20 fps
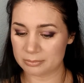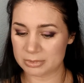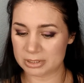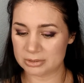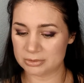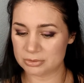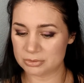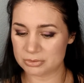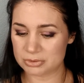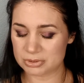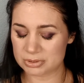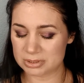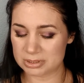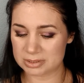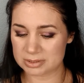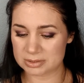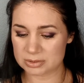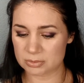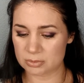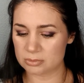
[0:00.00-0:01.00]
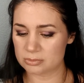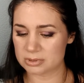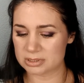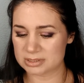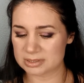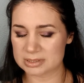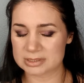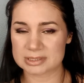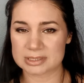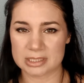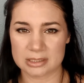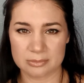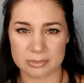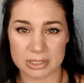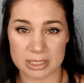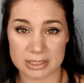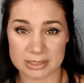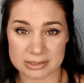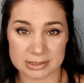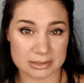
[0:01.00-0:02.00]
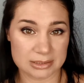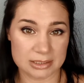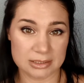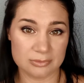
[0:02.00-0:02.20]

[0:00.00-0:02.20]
I mean usually it is always the same case